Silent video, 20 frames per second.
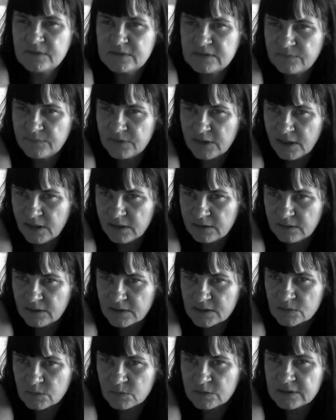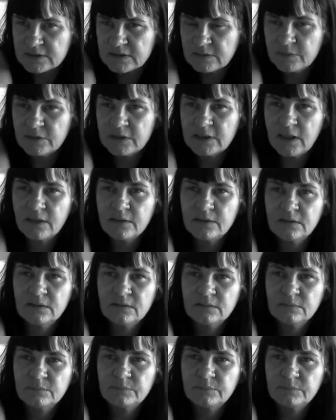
78, that's when some of the other